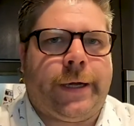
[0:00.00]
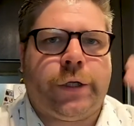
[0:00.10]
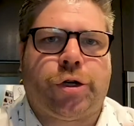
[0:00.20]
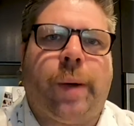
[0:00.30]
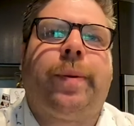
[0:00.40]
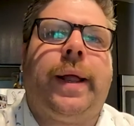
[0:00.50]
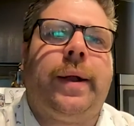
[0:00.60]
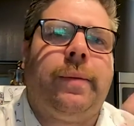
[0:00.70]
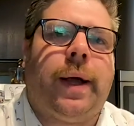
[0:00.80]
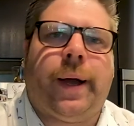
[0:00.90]

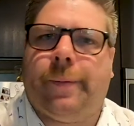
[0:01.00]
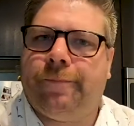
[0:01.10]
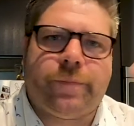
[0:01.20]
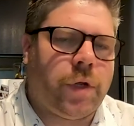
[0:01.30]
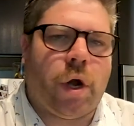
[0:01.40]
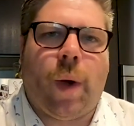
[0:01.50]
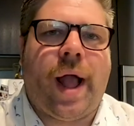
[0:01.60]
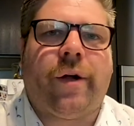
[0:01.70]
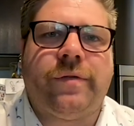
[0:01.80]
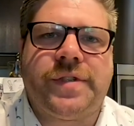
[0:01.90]
triplet,
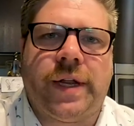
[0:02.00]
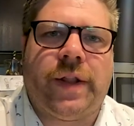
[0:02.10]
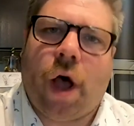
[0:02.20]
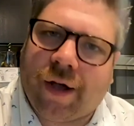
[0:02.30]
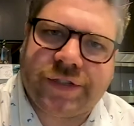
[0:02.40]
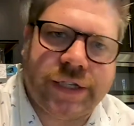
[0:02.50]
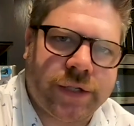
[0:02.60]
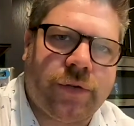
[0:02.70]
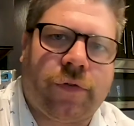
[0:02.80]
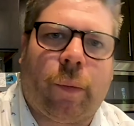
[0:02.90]
elves in the off
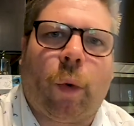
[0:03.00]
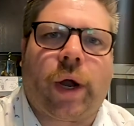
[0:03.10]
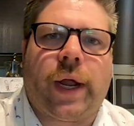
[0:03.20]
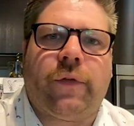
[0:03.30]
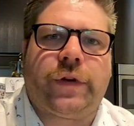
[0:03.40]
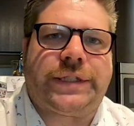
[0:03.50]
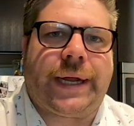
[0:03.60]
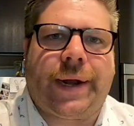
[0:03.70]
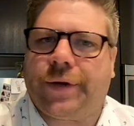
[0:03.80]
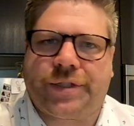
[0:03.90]
season from working for
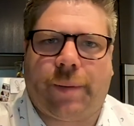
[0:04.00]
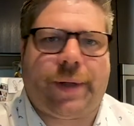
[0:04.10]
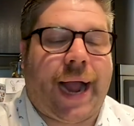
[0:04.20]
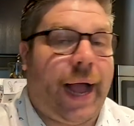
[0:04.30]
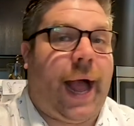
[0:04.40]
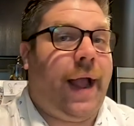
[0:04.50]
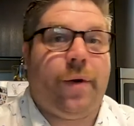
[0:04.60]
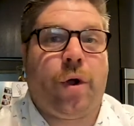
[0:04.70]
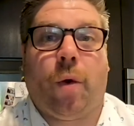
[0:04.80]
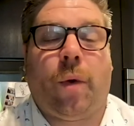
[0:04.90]
Santa or something. I
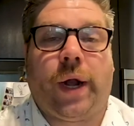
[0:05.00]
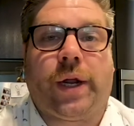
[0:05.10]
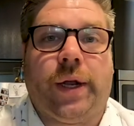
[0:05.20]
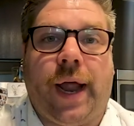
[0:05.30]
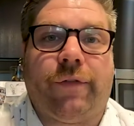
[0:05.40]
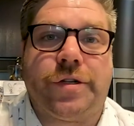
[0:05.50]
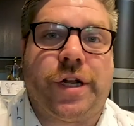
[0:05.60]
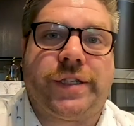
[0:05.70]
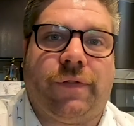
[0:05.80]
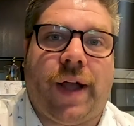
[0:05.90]
don't know what could ever
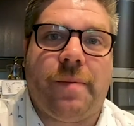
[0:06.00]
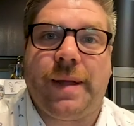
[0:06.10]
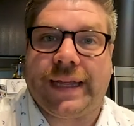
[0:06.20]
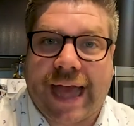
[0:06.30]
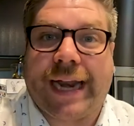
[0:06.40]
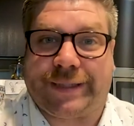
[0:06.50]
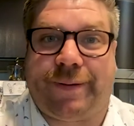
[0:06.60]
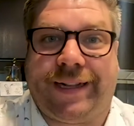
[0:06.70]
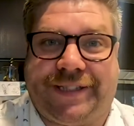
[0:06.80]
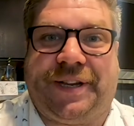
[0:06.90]
justify it being that
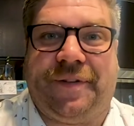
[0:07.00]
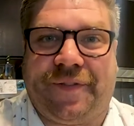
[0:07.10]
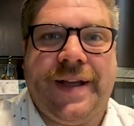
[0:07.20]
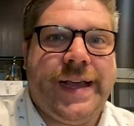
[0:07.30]
expensive.